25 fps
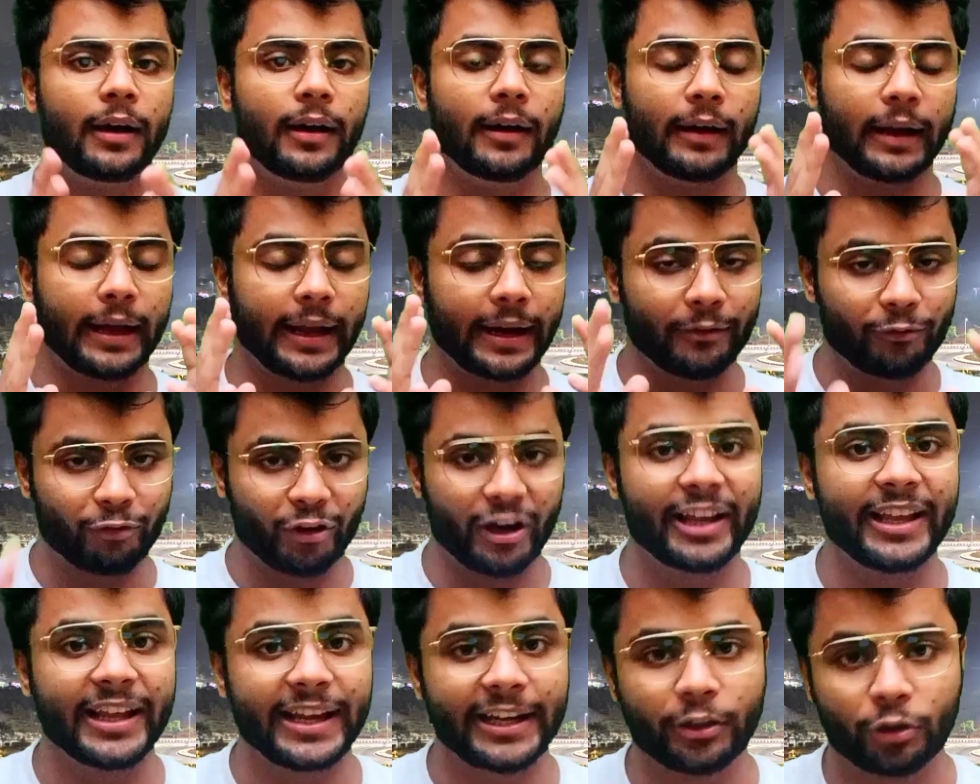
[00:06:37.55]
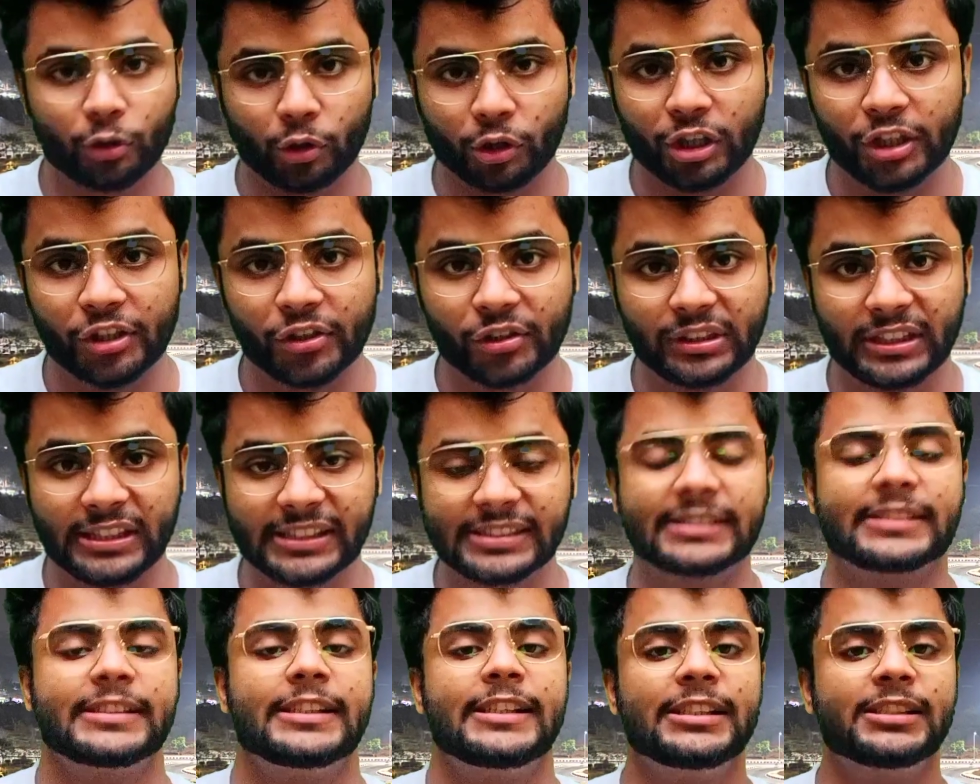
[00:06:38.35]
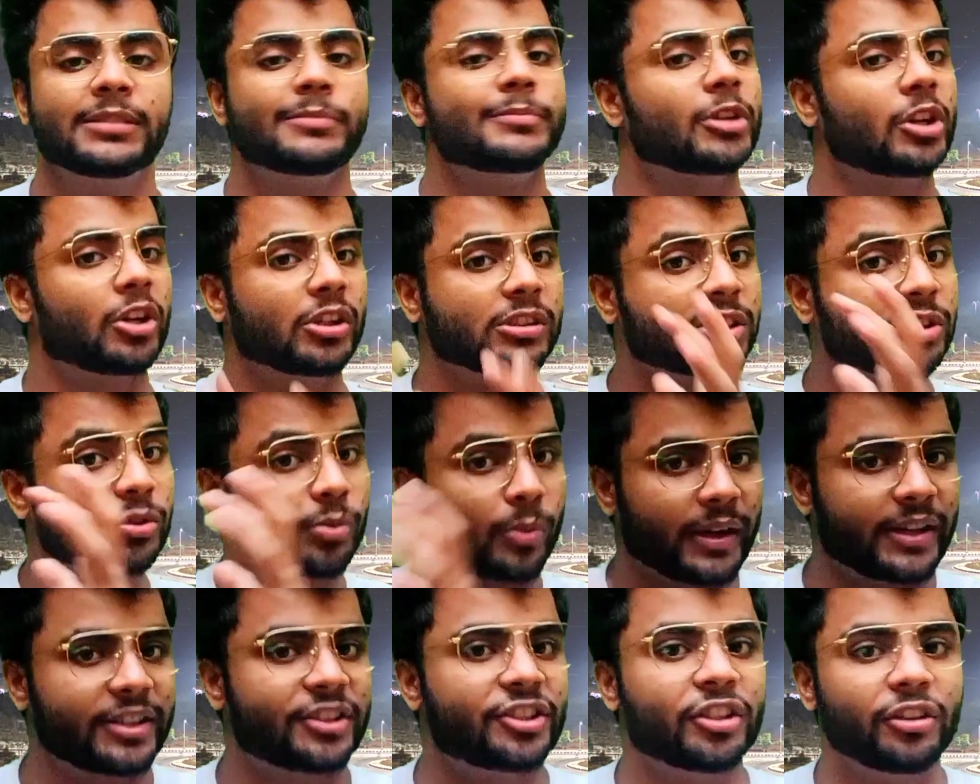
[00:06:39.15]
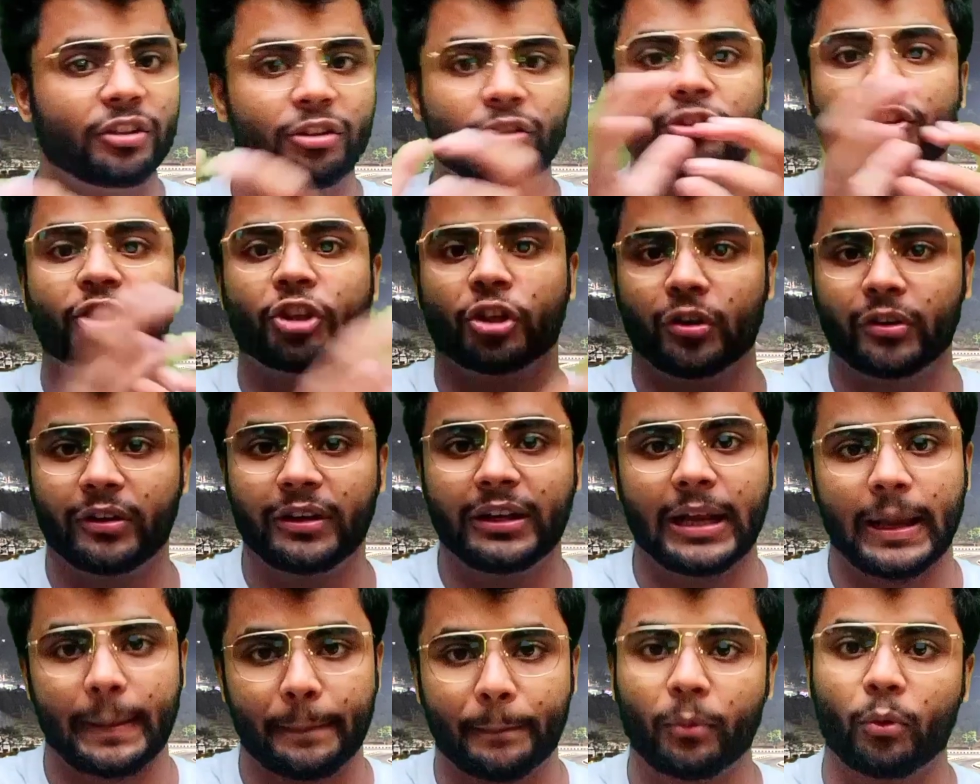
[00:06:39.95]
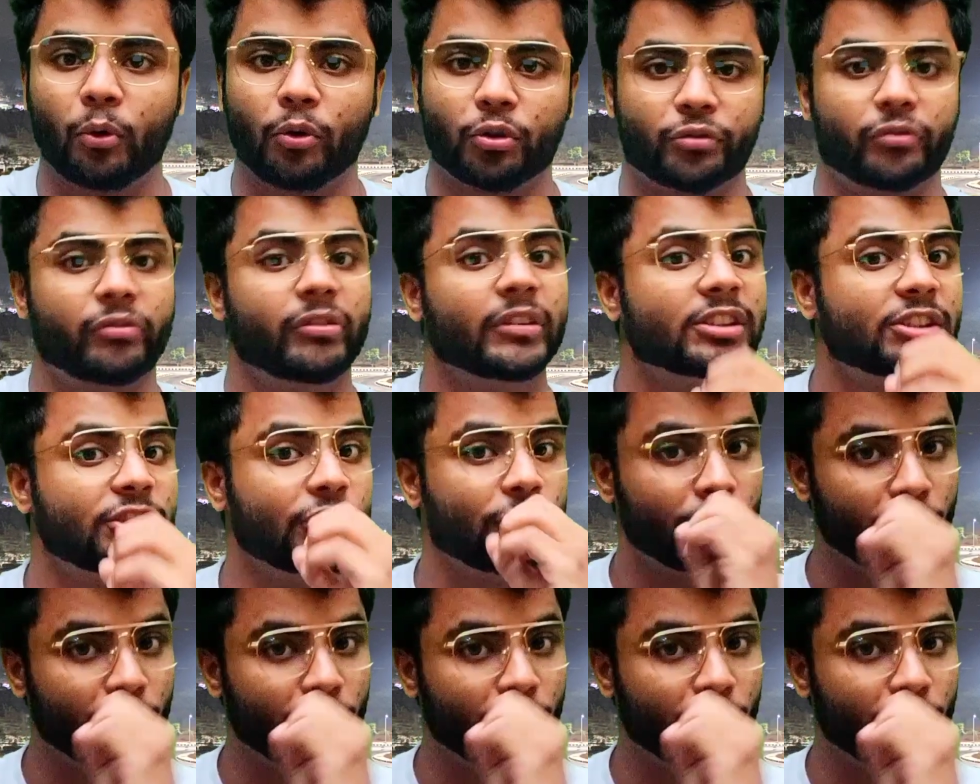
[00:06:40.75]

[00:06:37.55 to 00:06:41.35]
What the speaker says: And why I told you this is because question to theory approach.